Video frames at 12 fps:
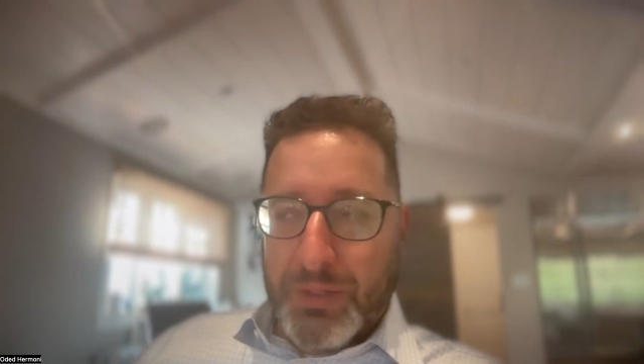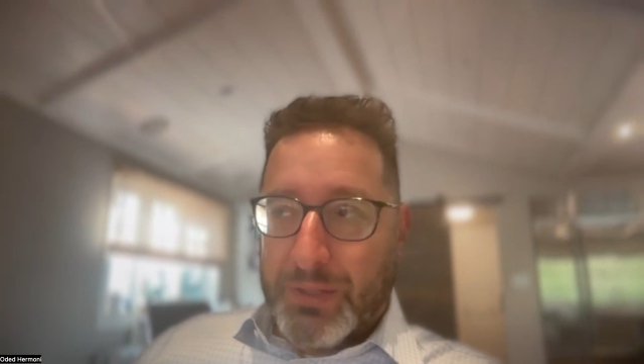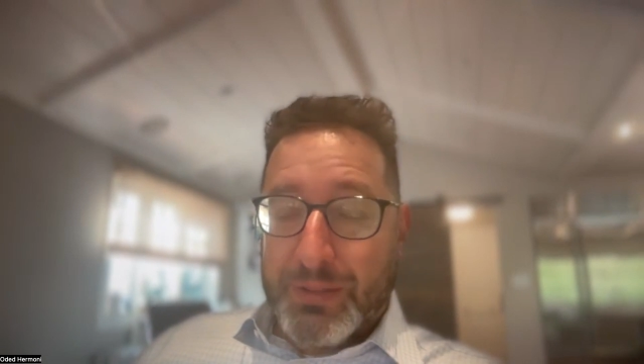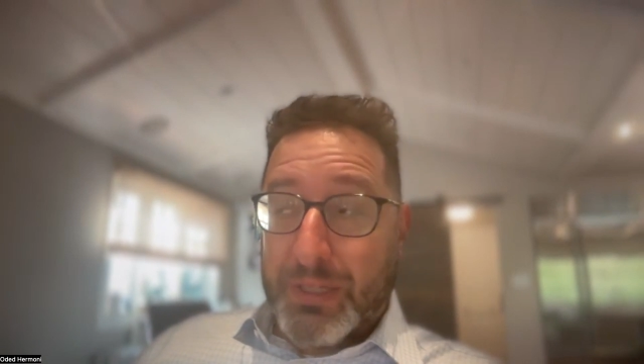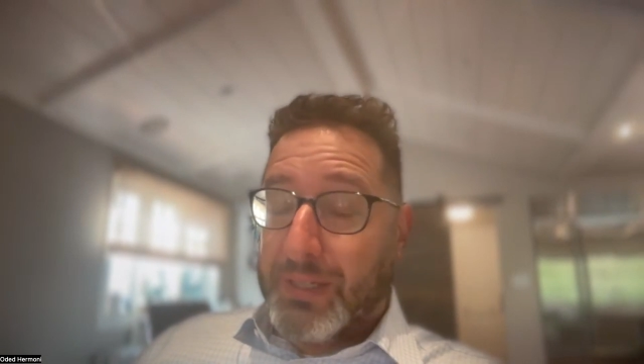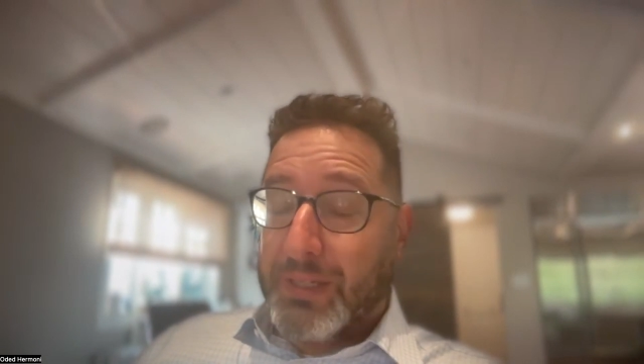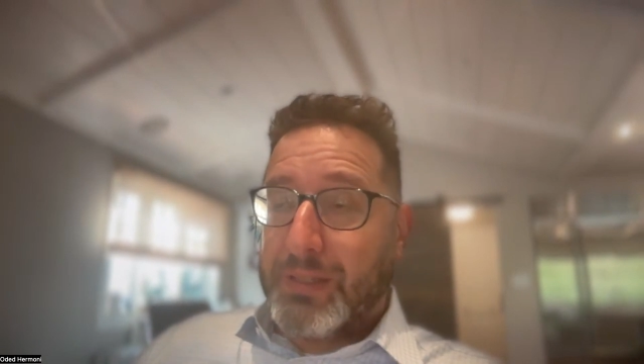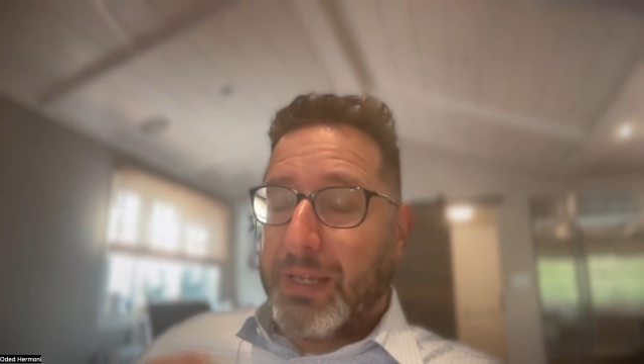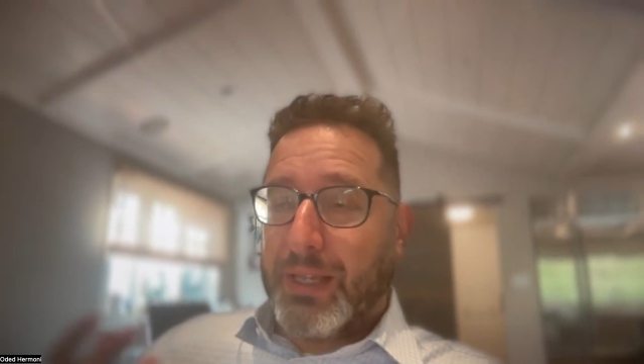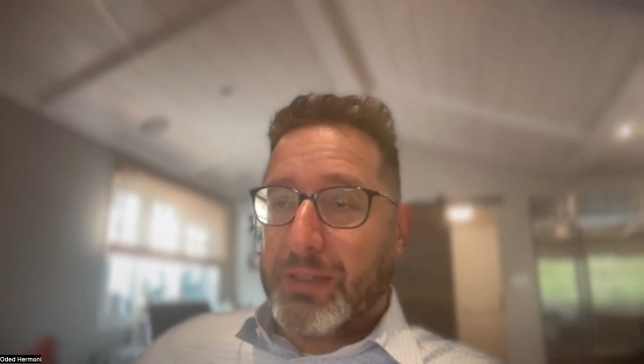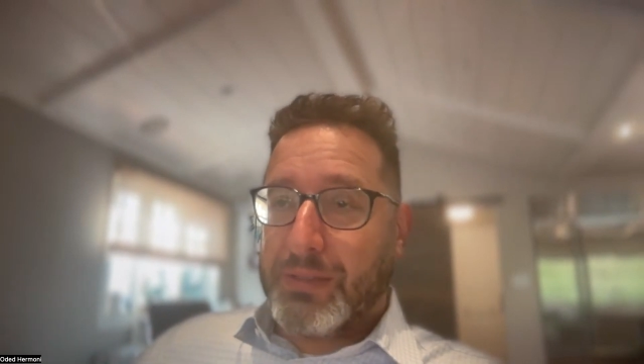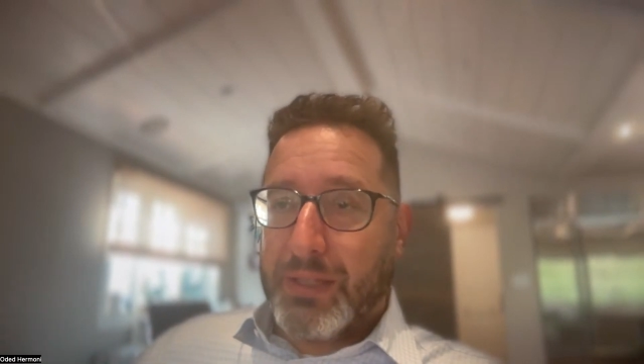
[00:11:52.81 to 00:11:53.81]
And I said, listen, I
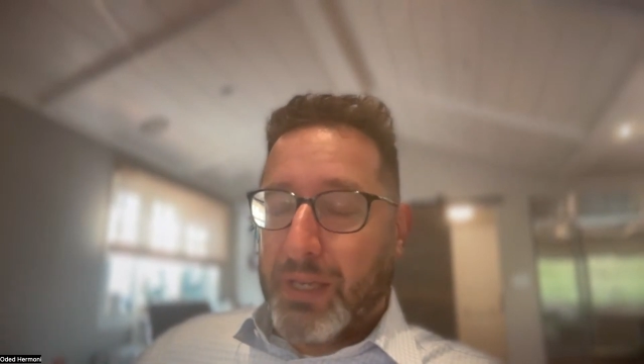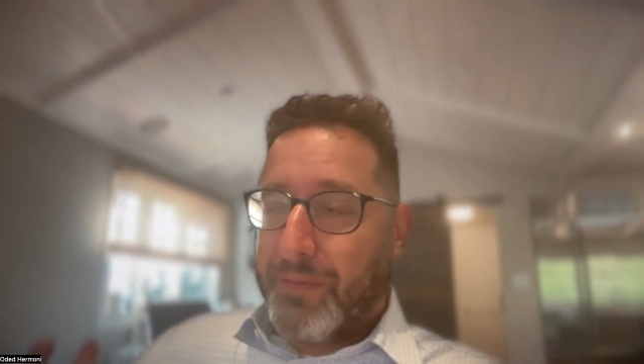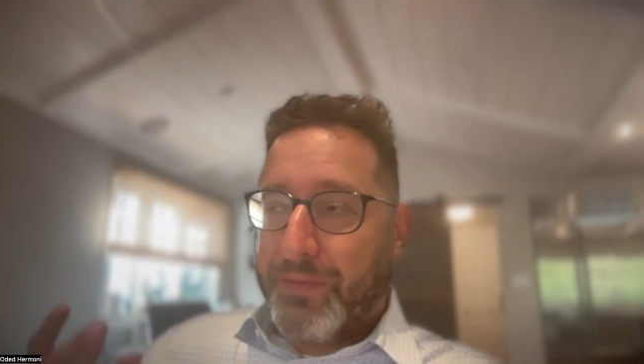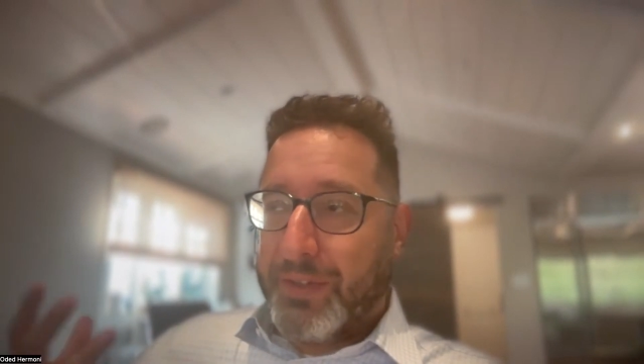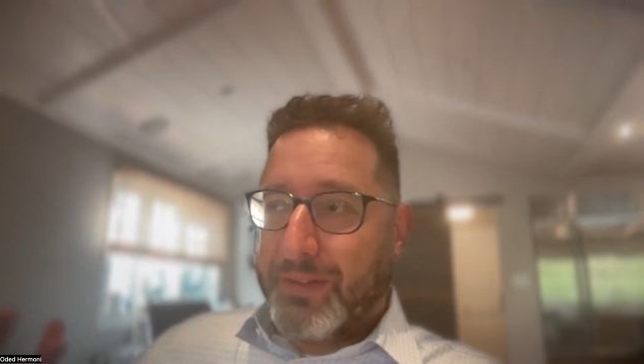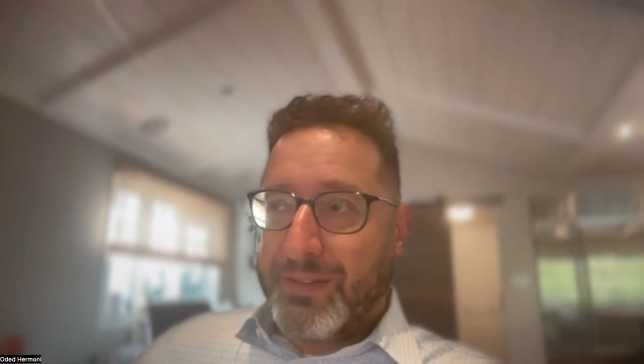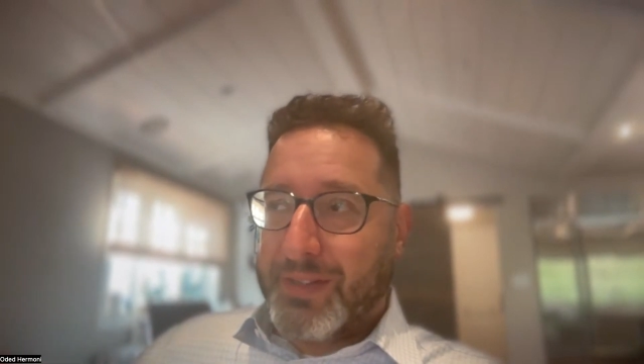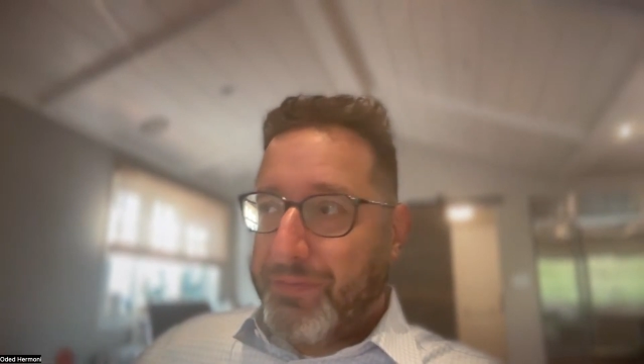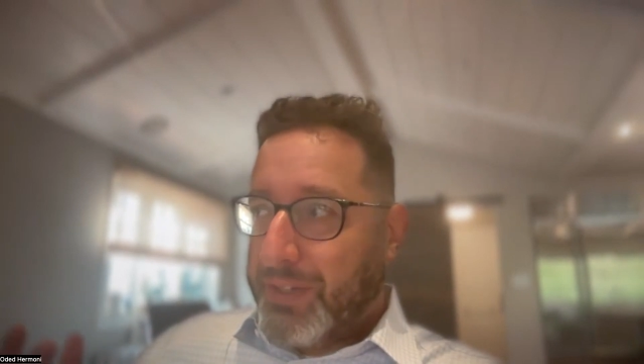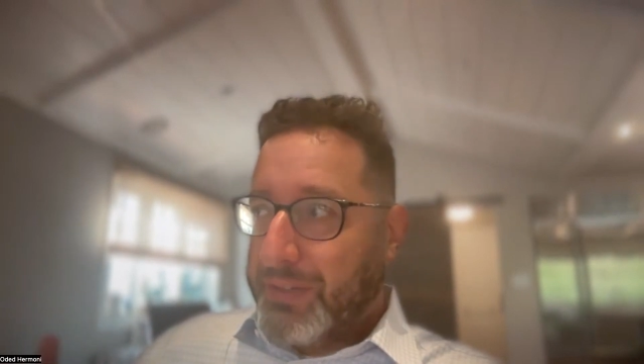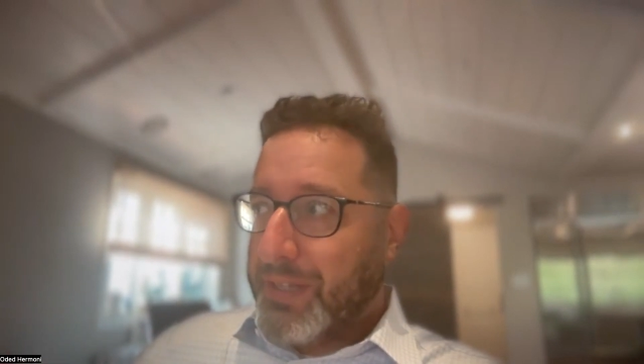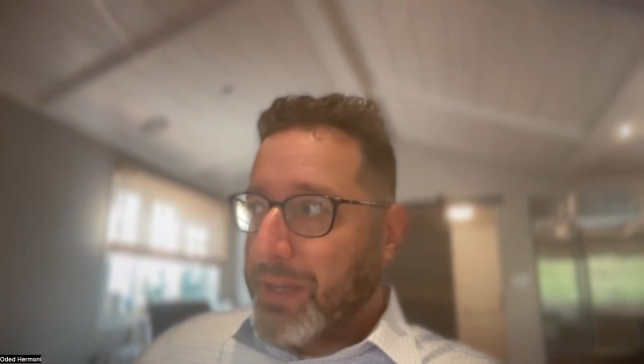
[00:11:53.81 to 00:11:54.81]
can't stay. I think
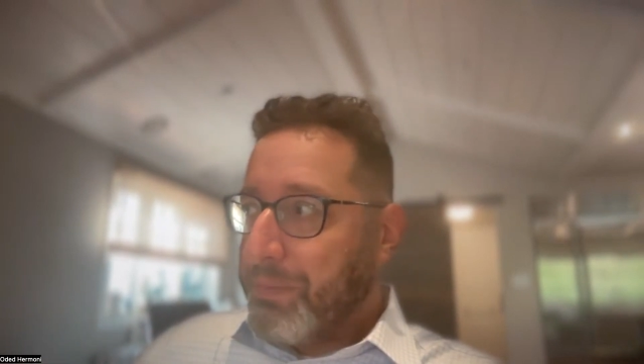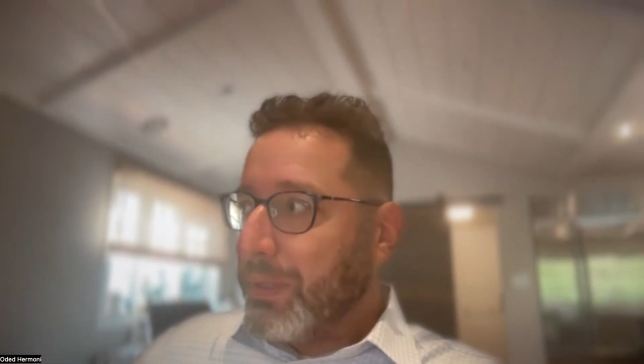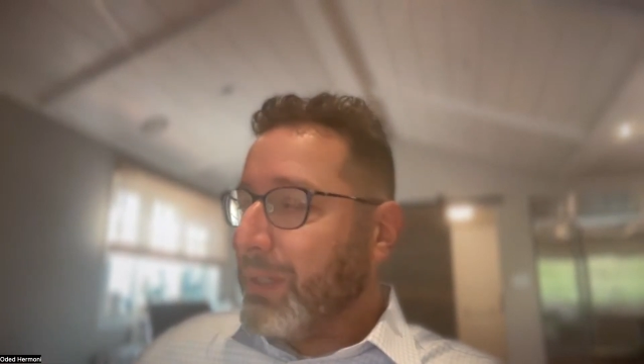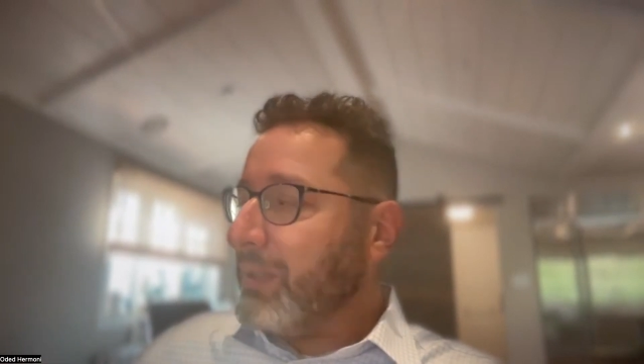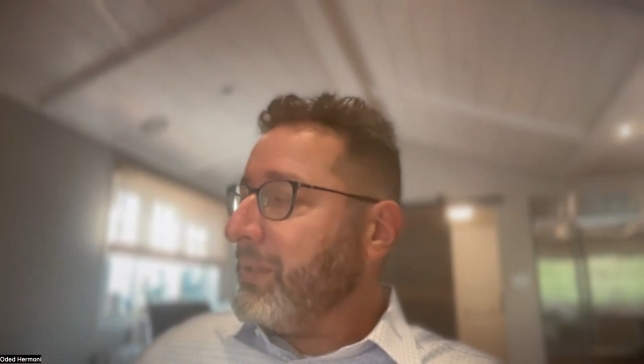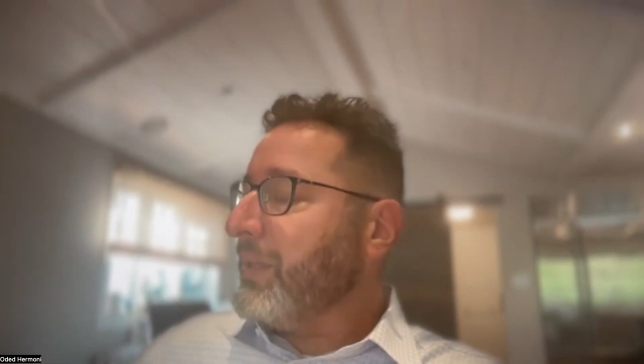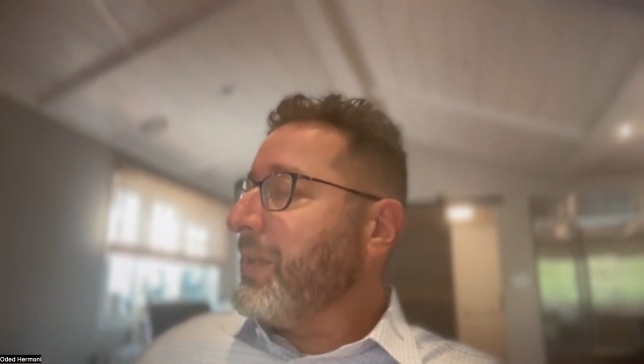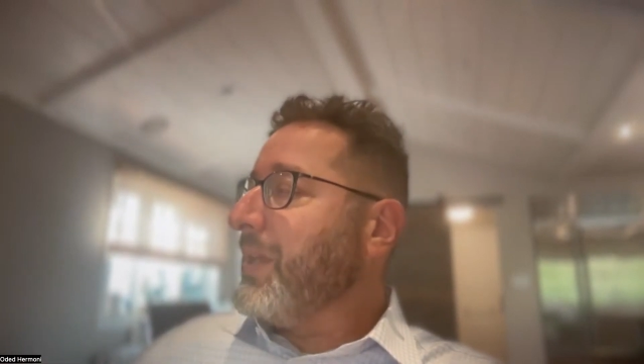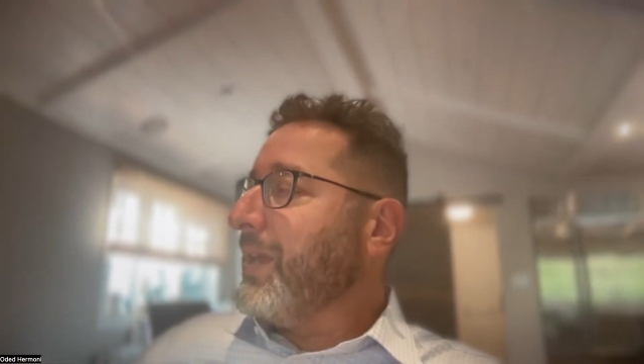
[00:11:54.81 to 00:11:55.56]
something is happening.